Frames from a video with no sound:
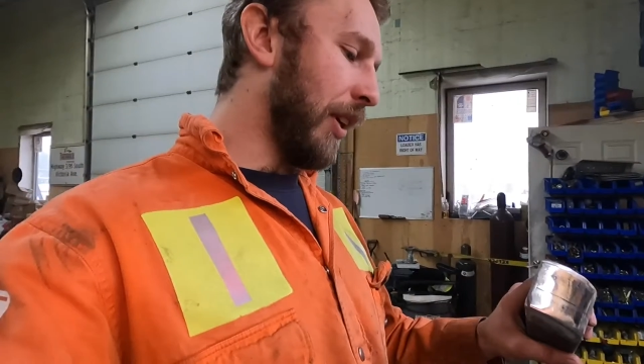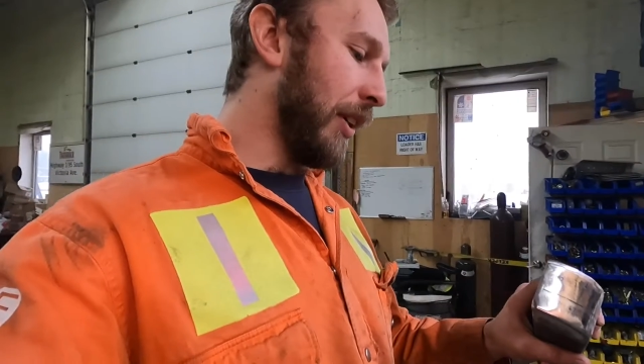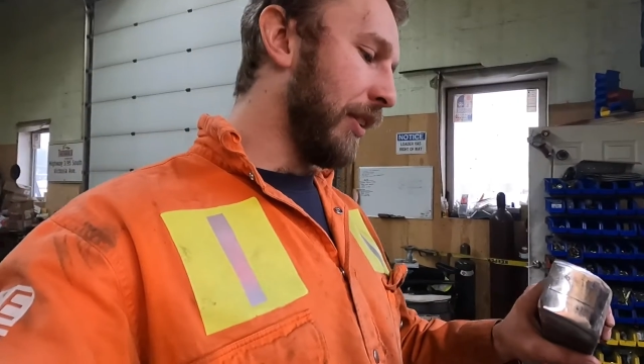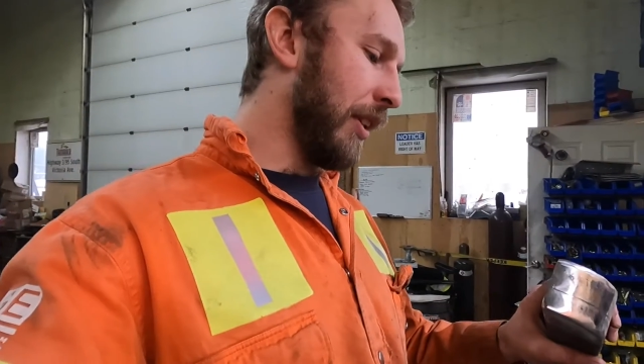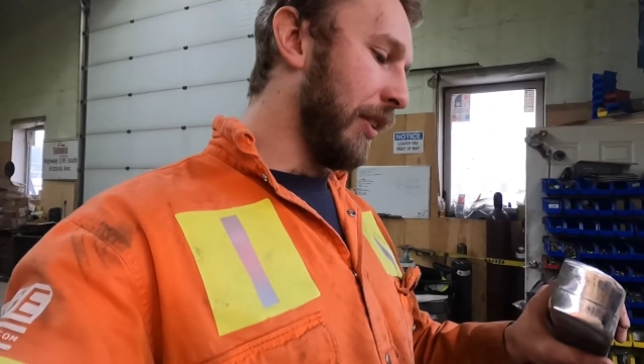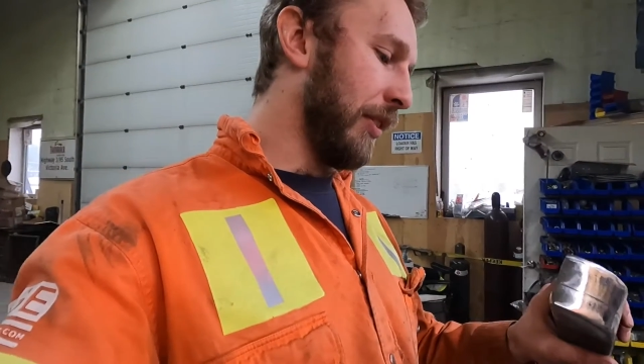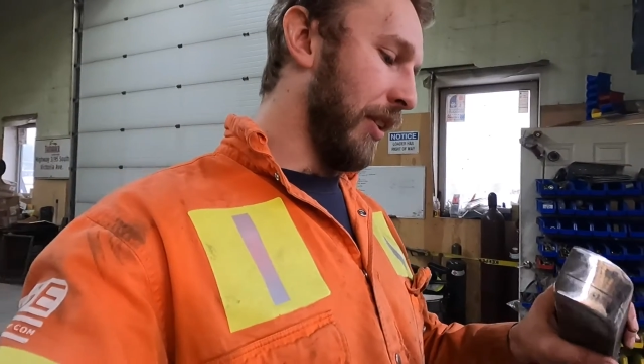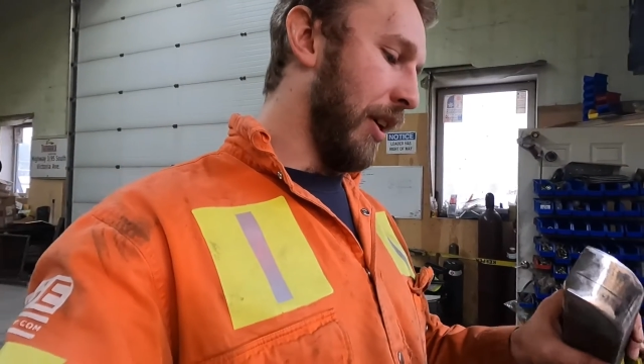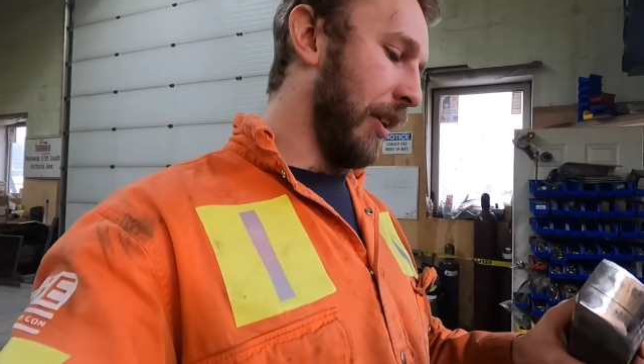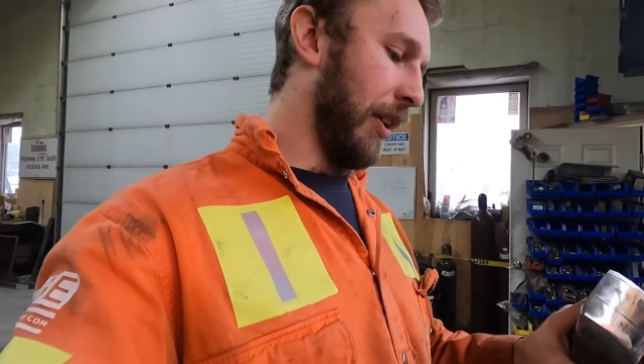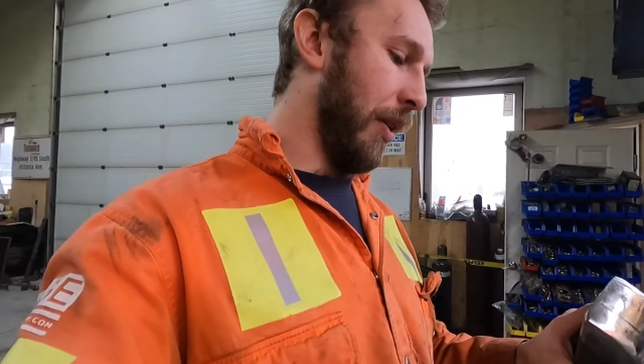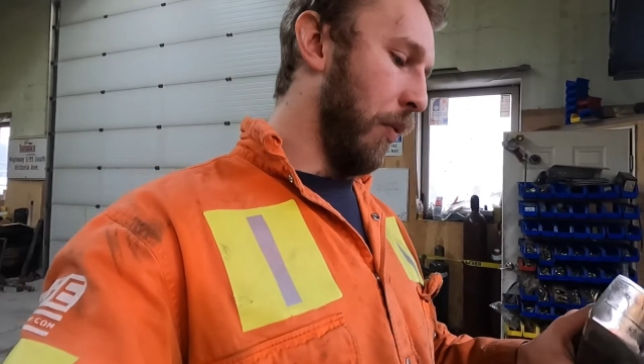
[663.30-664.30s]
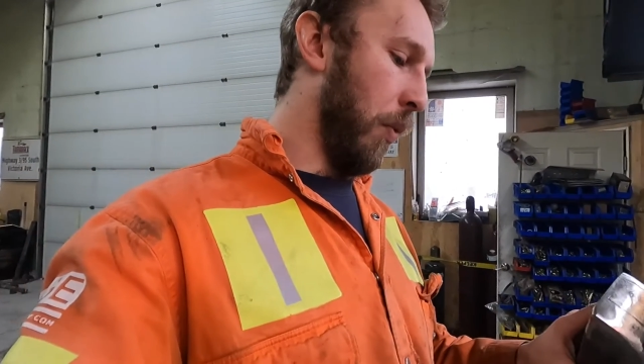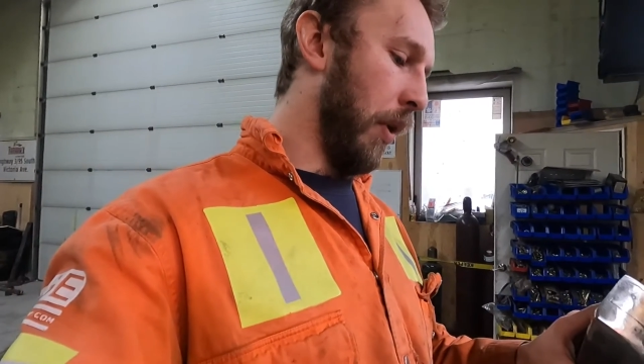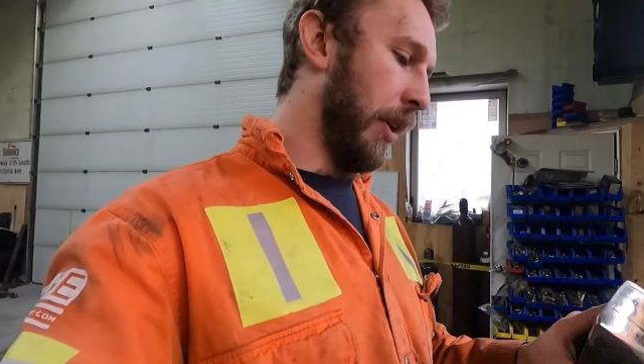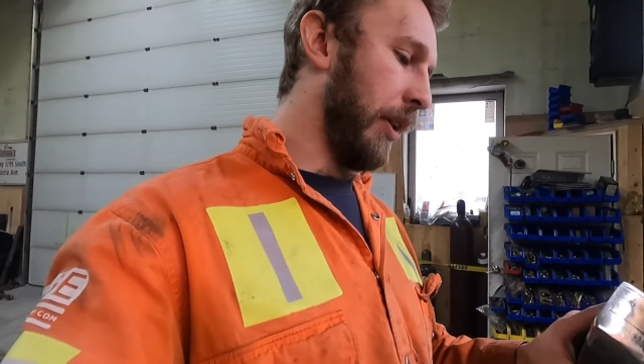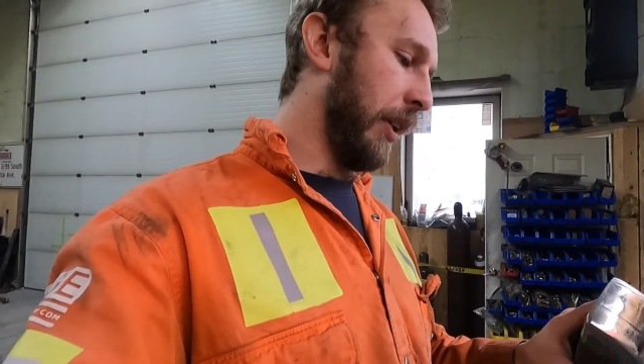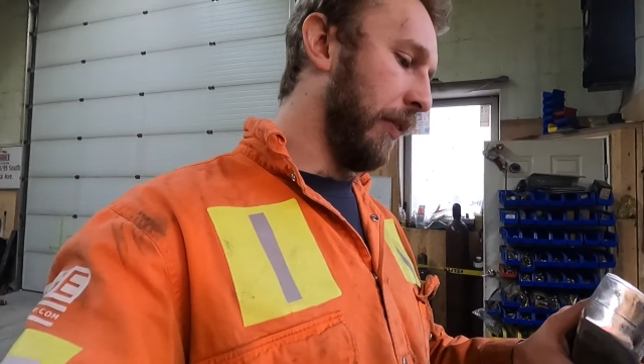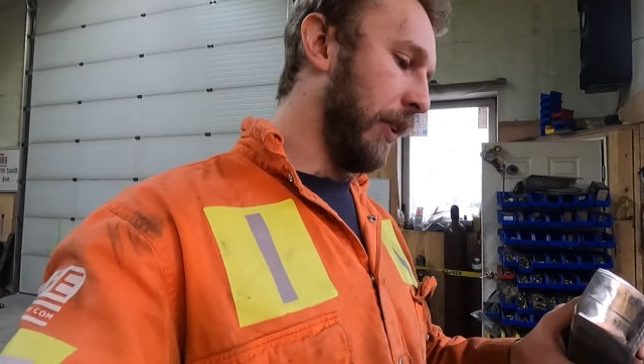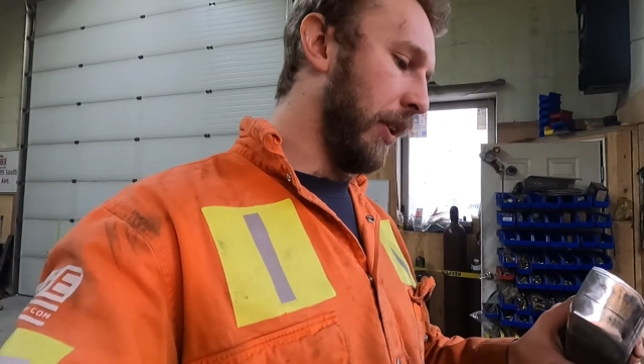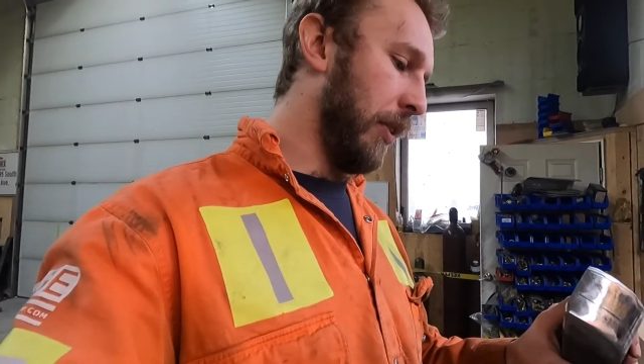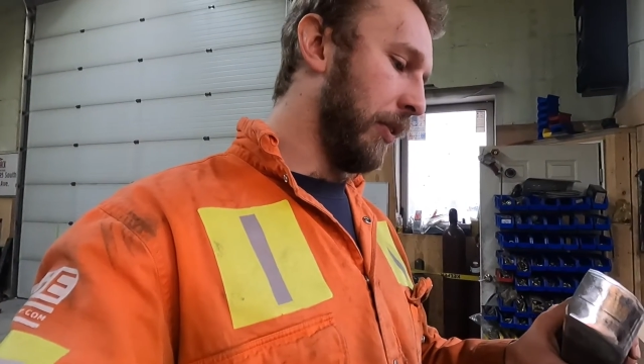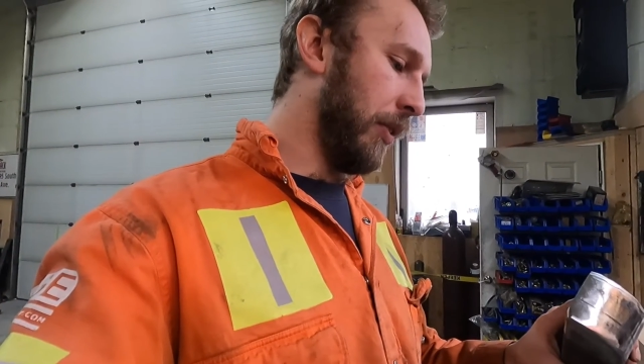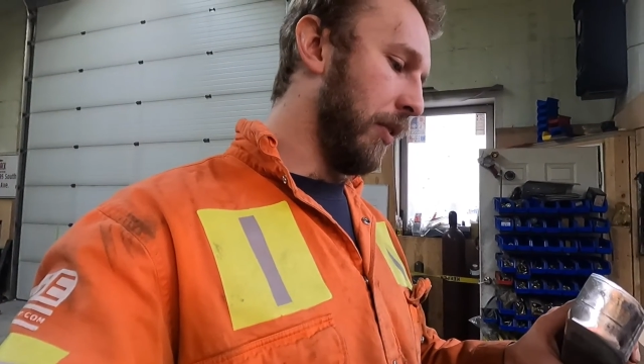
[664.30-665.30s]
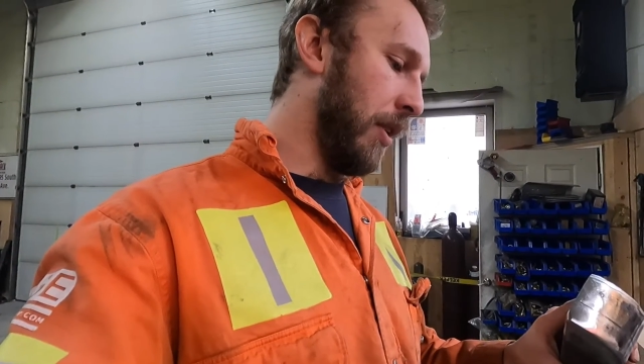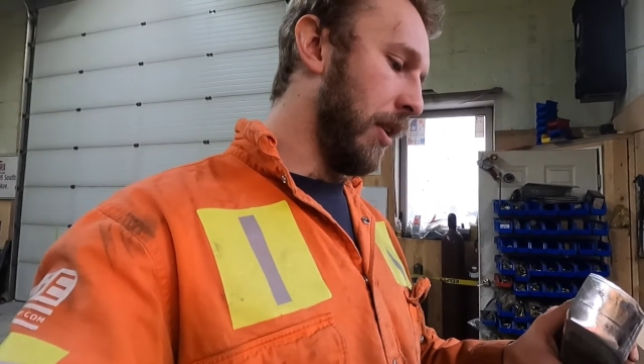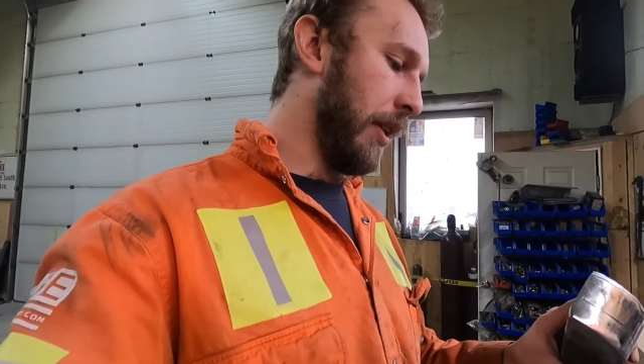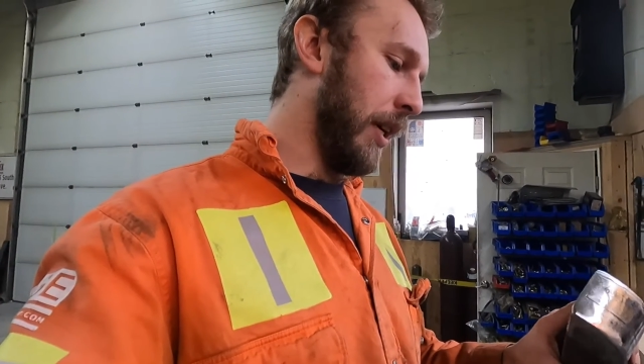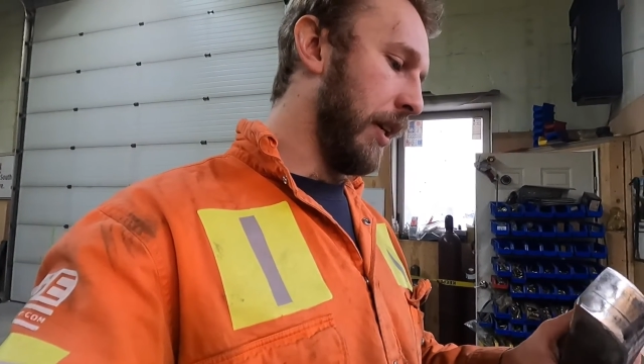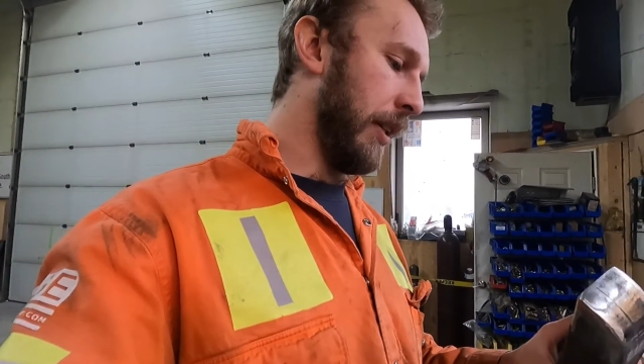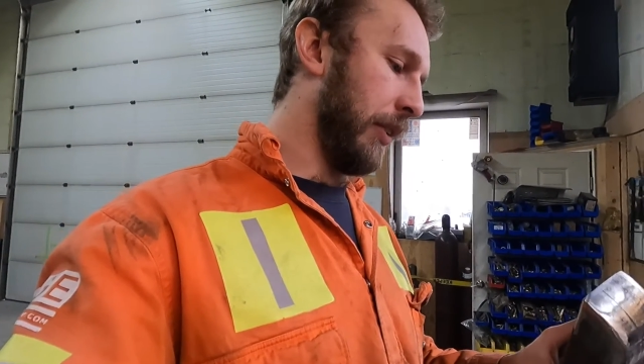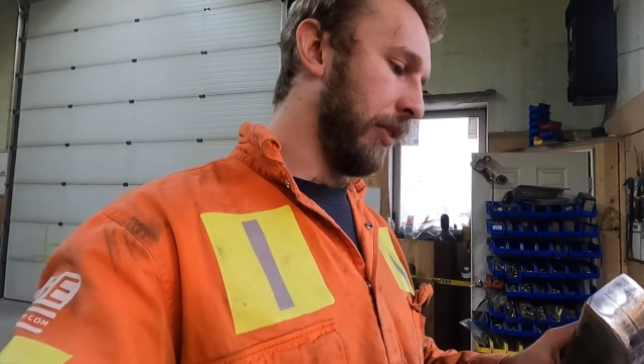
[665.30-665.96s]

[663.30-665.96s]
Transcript: not that it's not gonna work if you don't do all that,